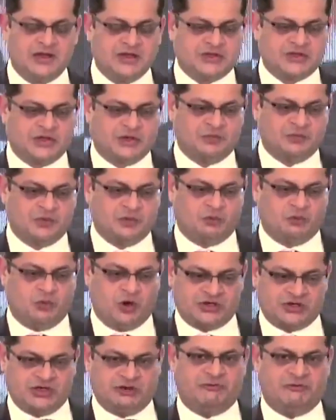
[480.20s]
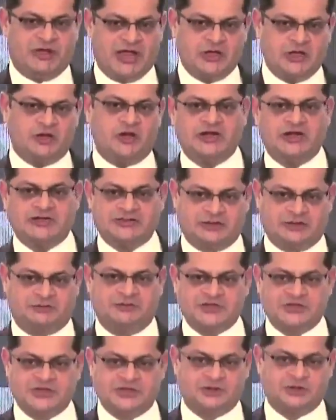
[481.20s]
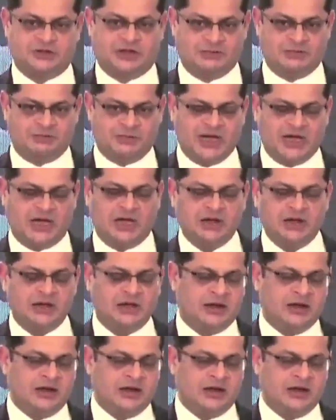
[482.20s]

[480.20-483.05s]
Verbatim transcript: So what value-added services you can build,